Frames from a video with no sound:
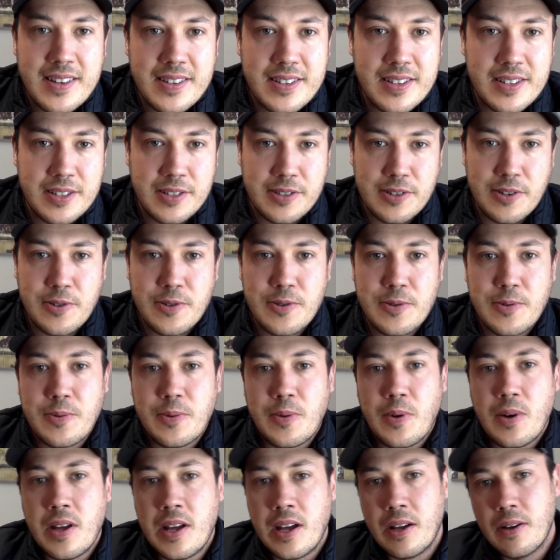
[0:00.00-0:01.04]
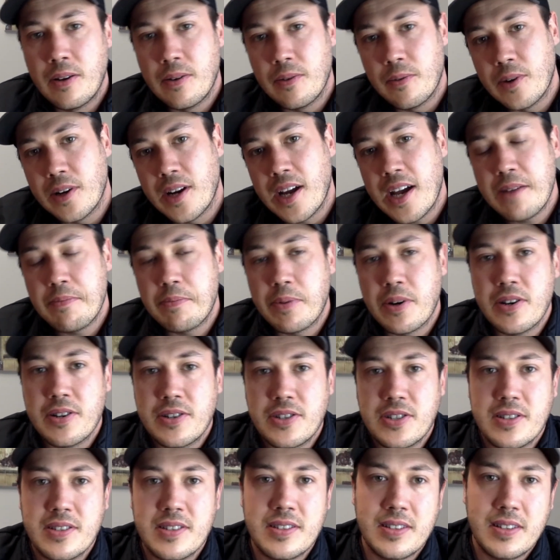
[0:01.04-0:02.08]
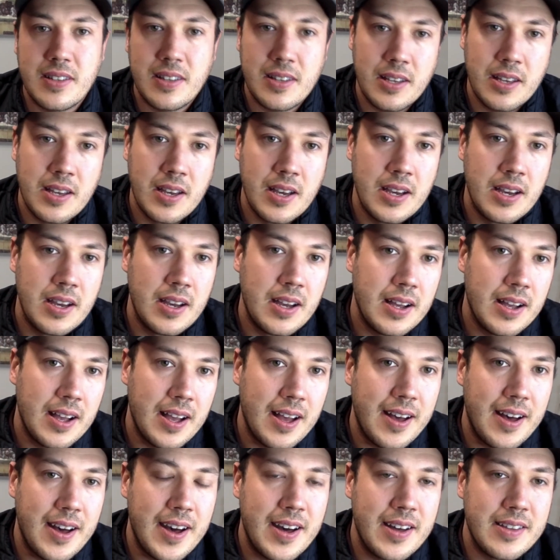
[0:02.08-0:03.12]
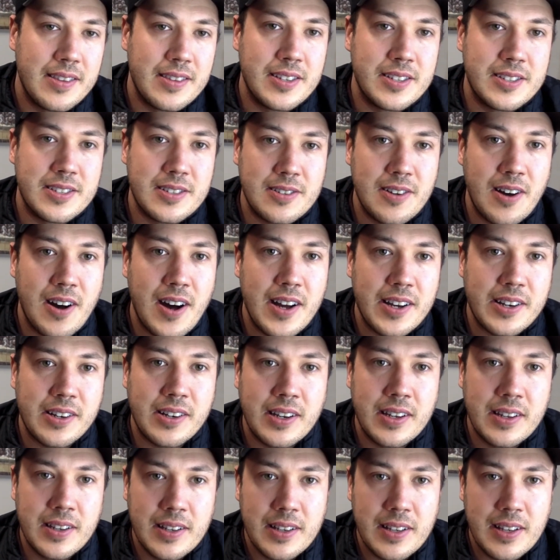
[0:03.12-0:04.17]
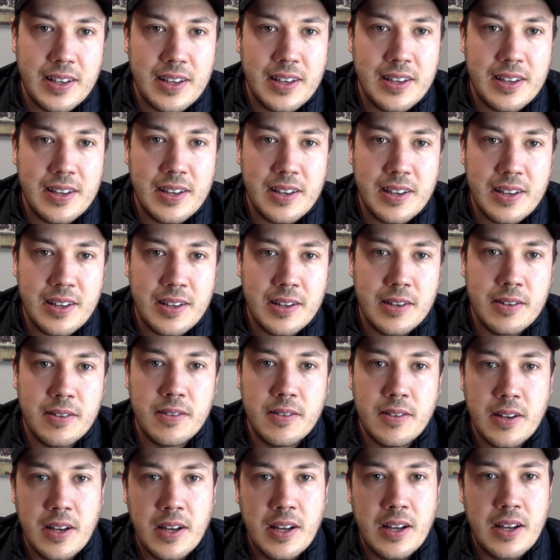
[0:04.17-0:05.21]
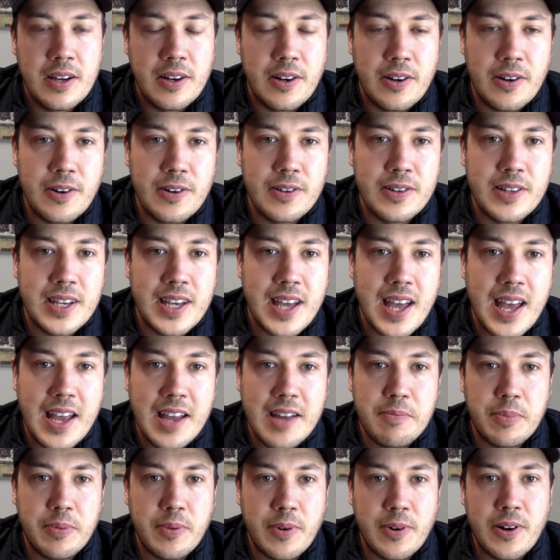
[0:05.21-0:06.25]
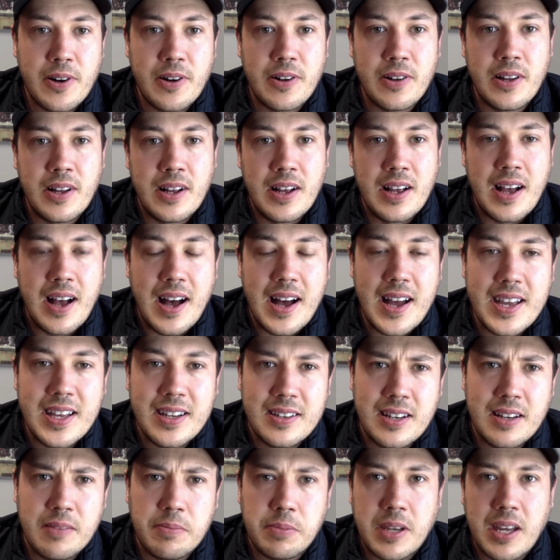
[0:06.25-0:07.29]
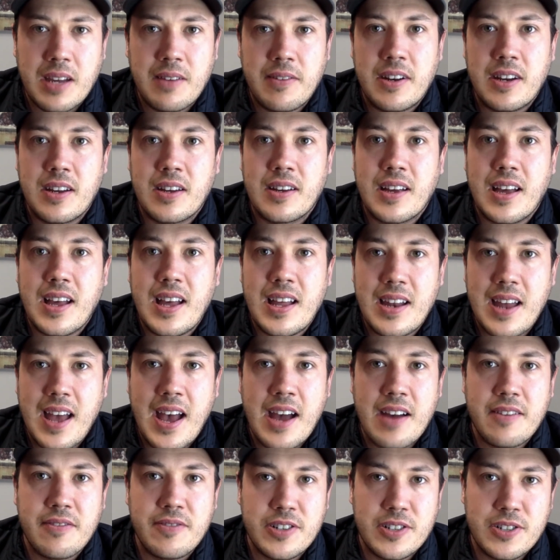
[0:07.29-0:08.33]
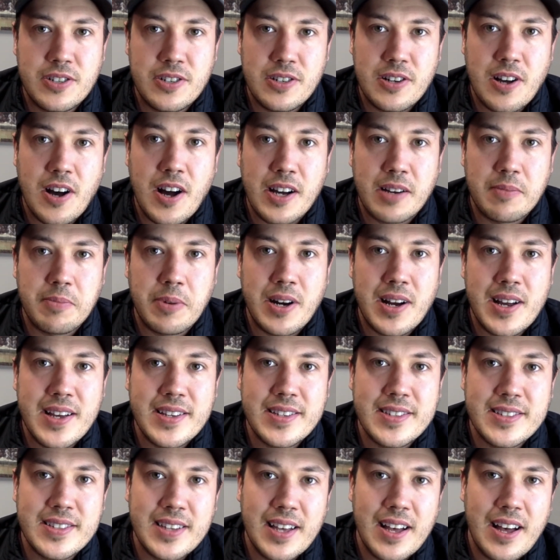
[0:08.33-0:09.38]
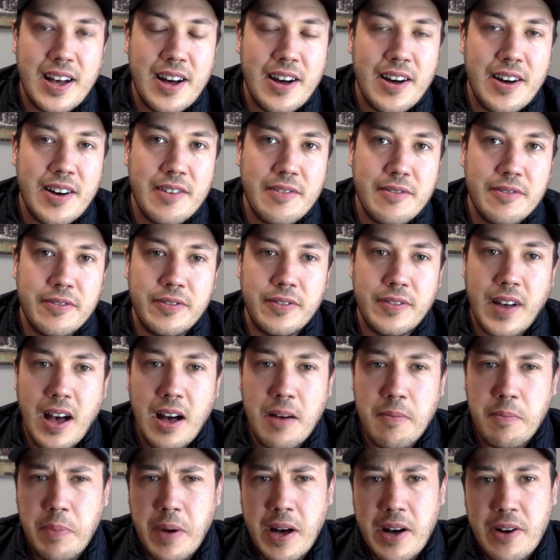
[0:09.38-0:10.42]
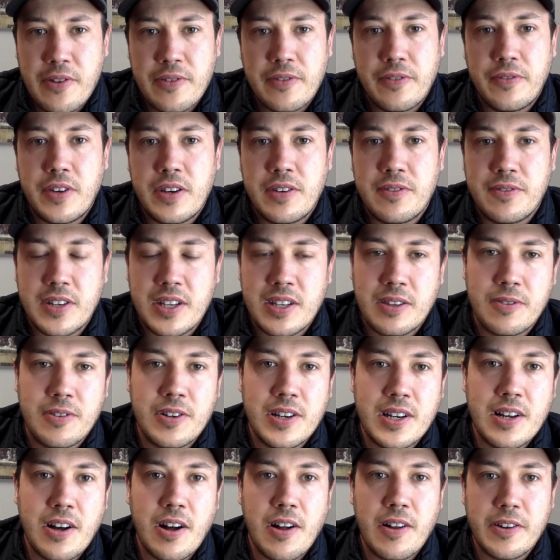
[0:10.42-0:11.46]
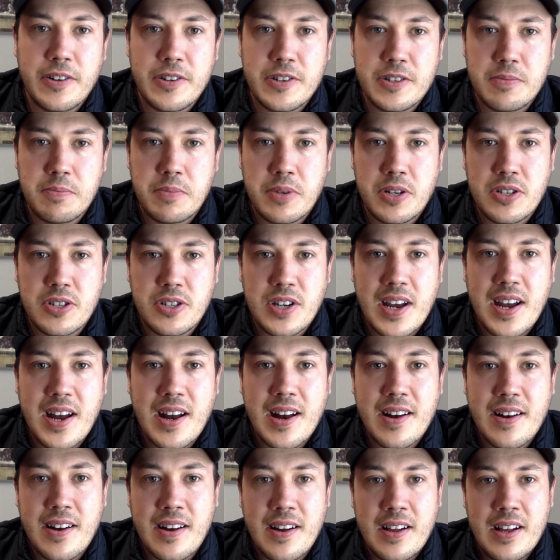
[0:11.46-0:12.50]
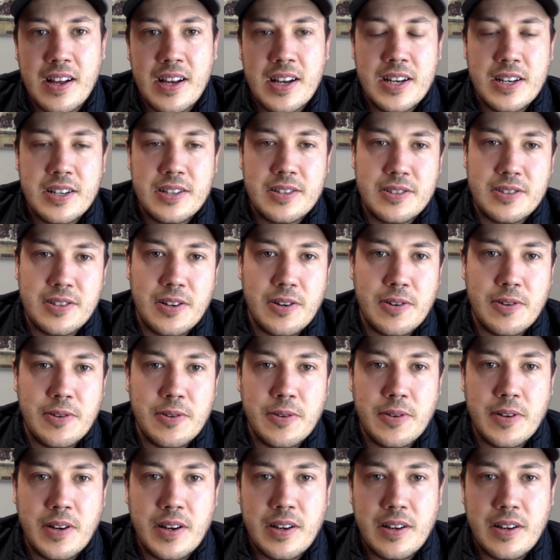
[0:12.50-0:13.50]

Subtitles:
So when I purchased this stock in early April, I ended up getting an average stock price of about $53 per share. So